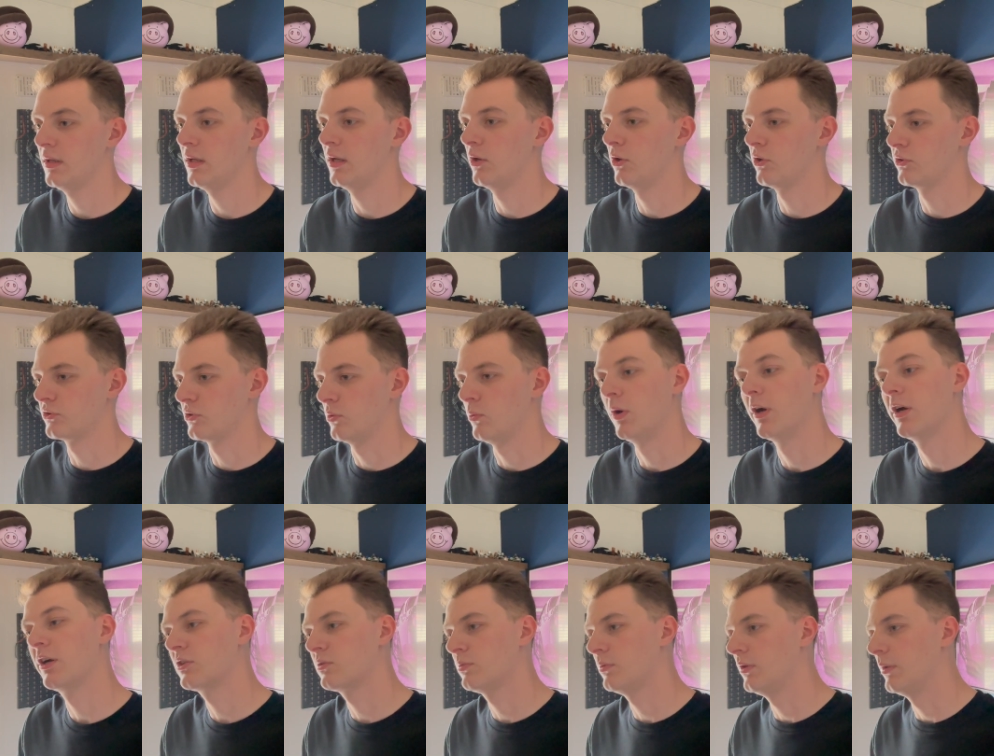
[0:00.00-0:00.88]
It also
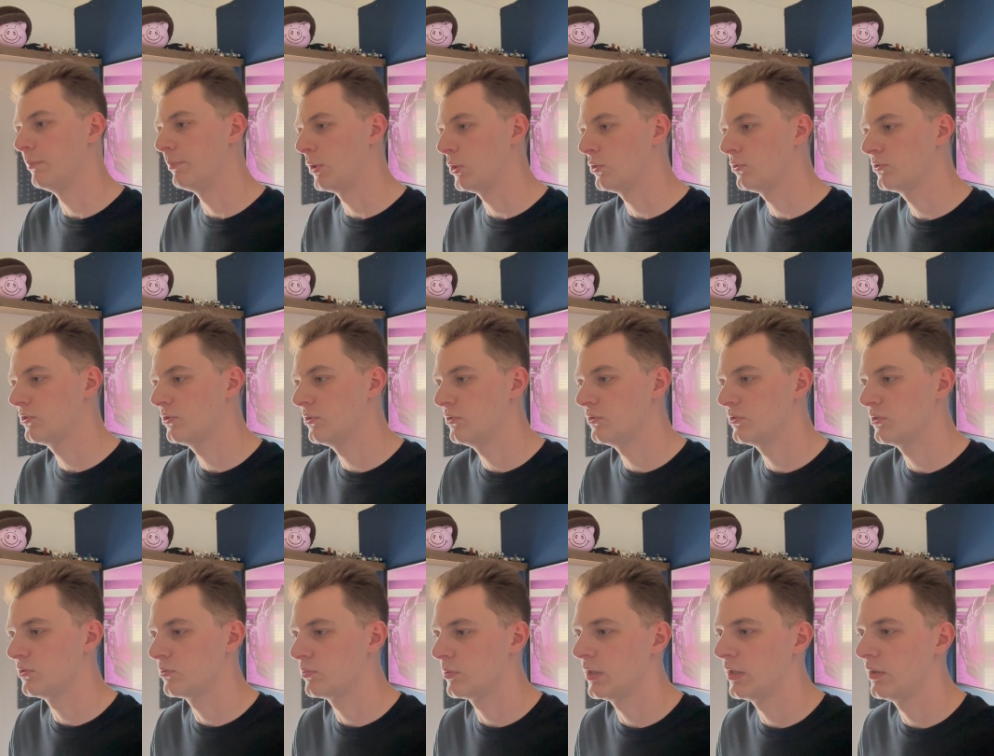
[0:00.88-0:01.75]
works with the bolsters
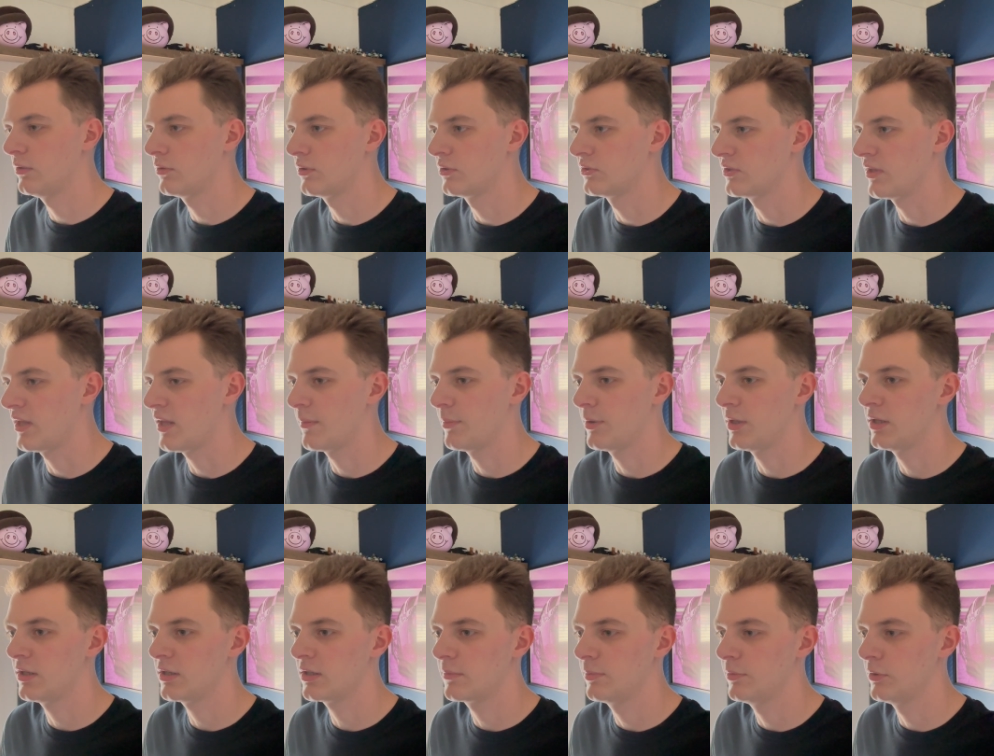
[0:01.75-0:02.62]
as well because they're
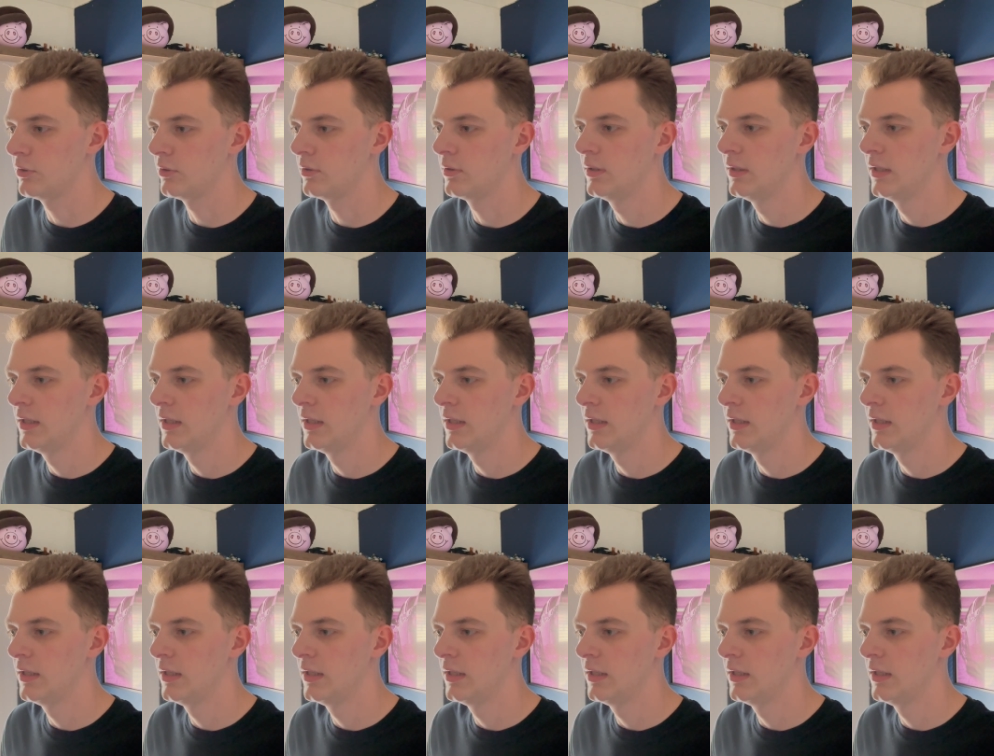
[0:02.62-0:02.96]
black, but